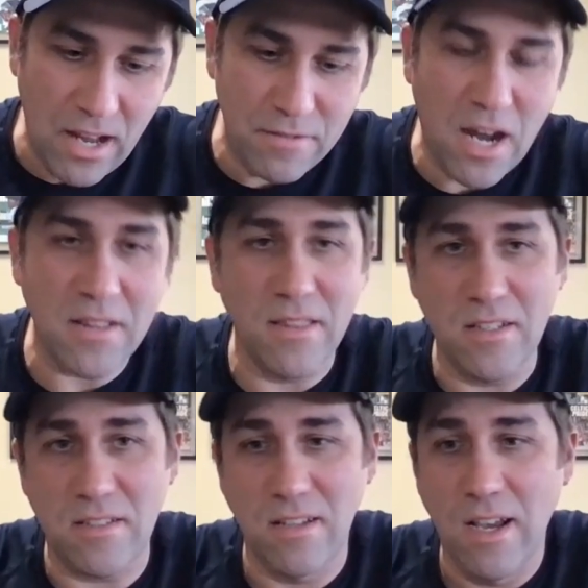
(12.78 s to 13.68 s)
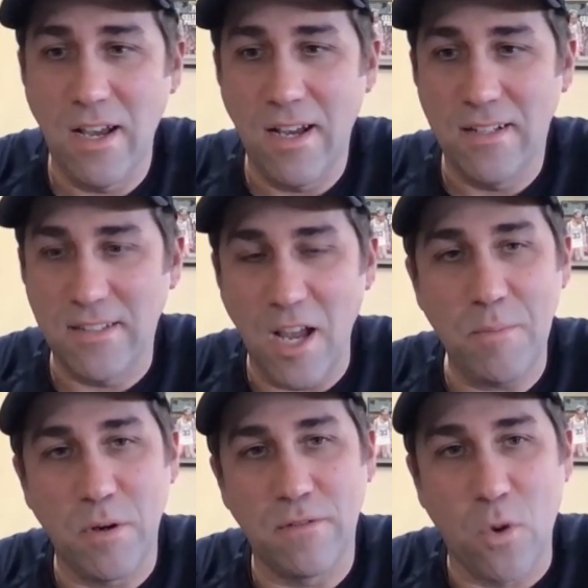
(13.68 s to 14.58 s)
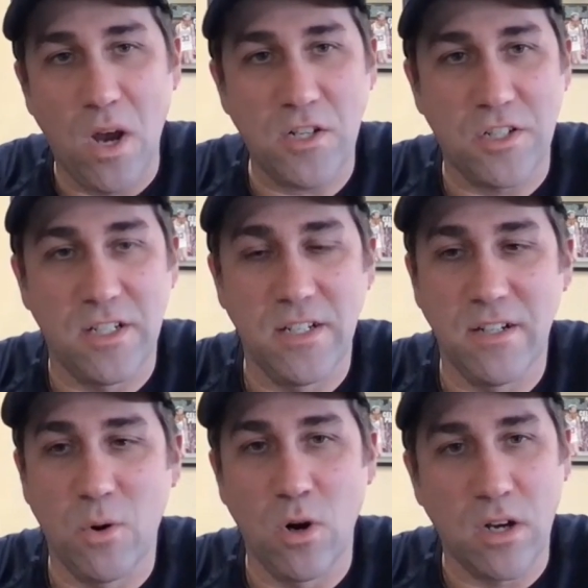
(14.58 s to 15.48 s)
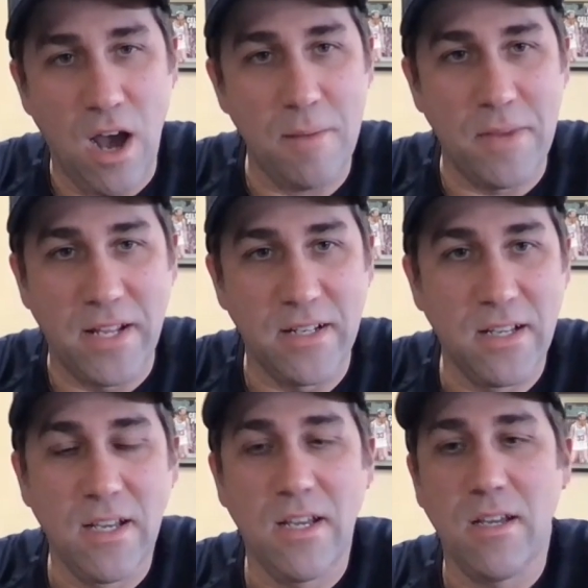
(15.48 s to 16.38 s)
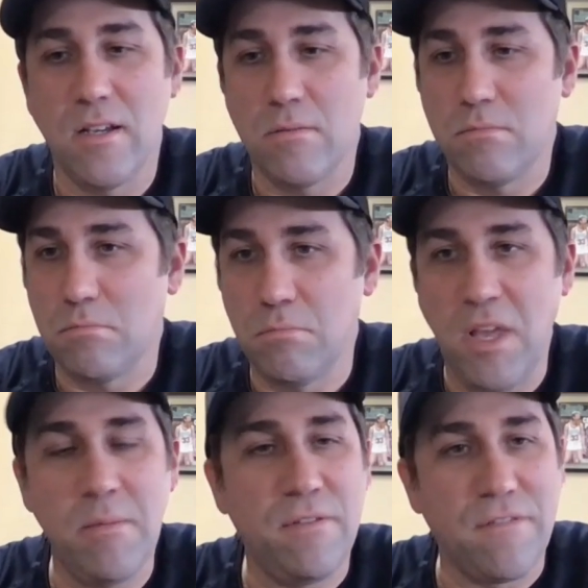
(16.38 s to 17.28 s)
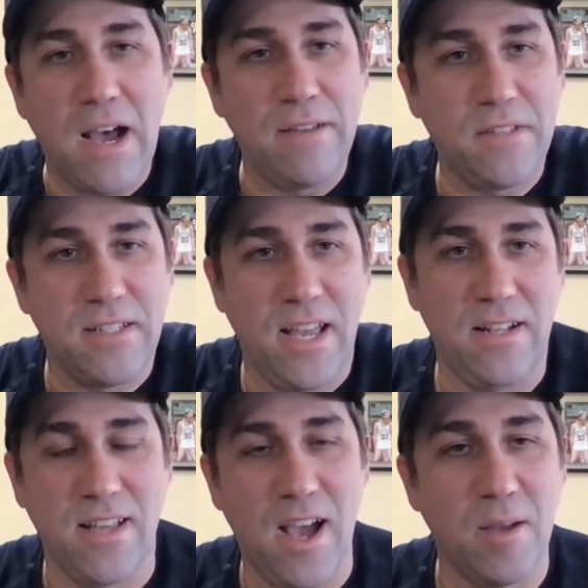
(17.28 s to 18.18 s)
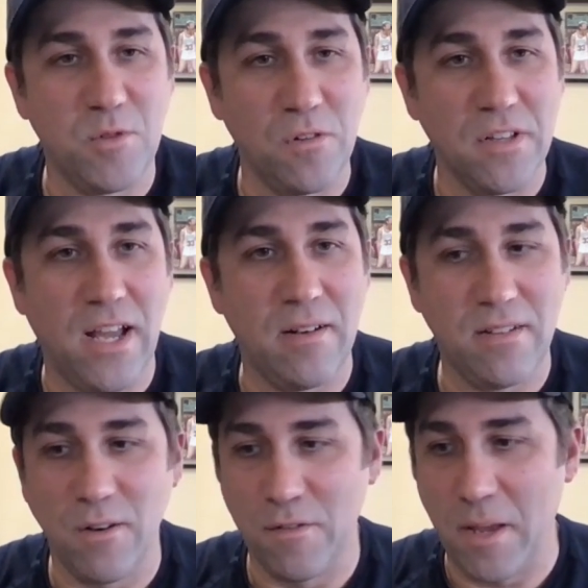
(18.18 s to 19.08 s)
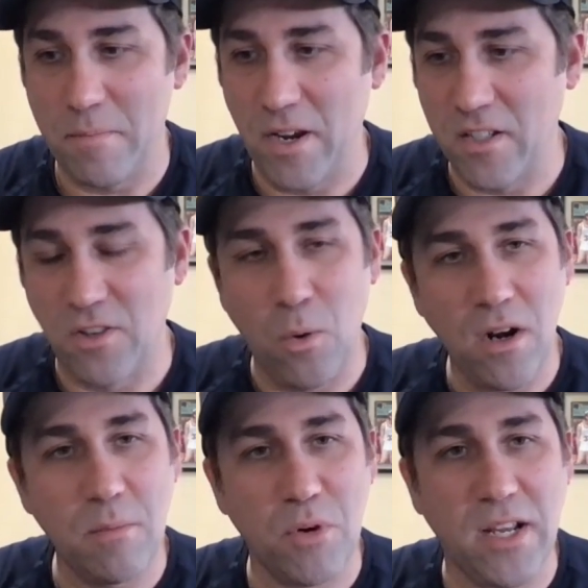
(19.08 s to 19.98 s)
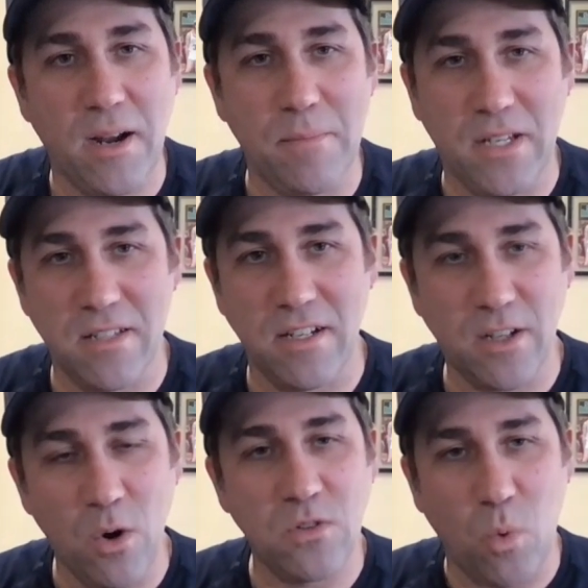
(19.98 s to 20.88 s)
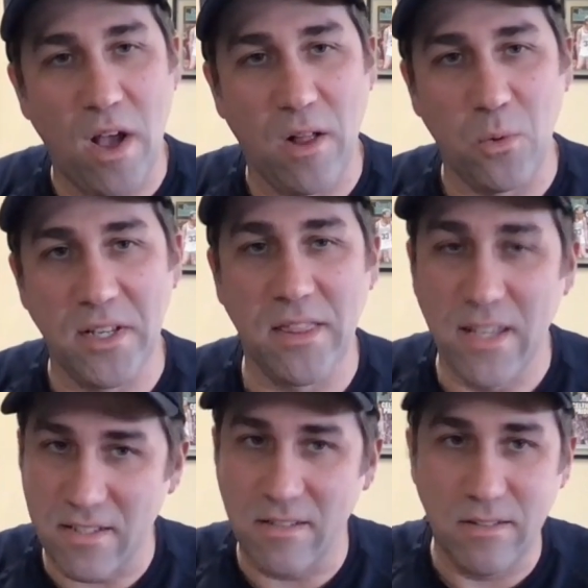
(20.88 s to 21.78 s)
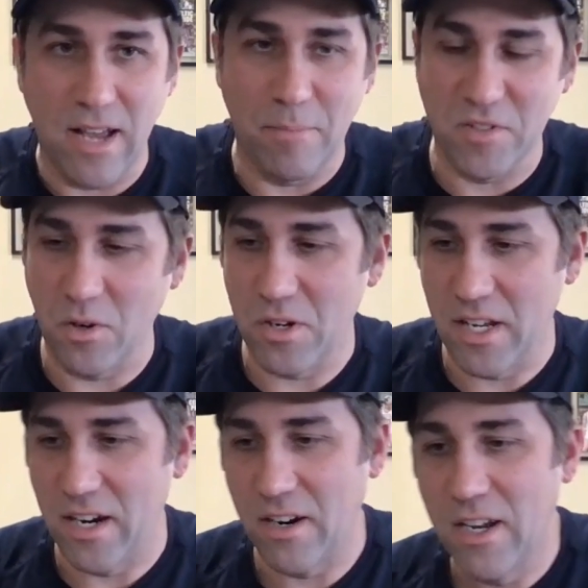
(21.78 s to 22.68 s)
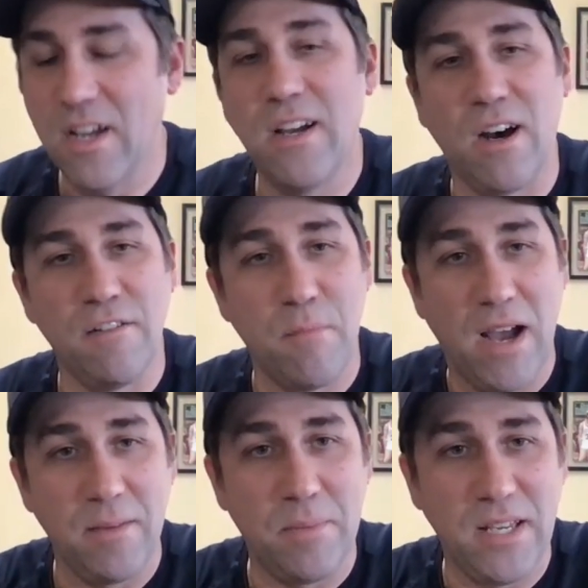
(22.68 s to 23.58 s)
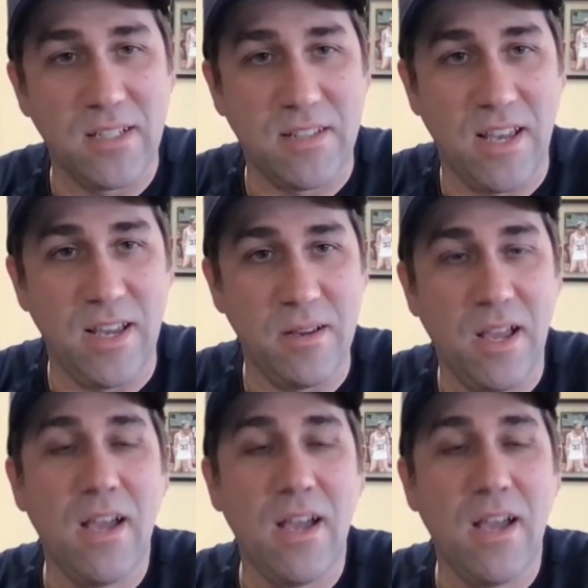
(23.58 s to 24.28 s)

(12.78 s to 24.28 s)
I've gotten this type of question or comment maybe 5 to 10 times over that period. So I wanted to bring it up because it goes well with this episode here of my PSA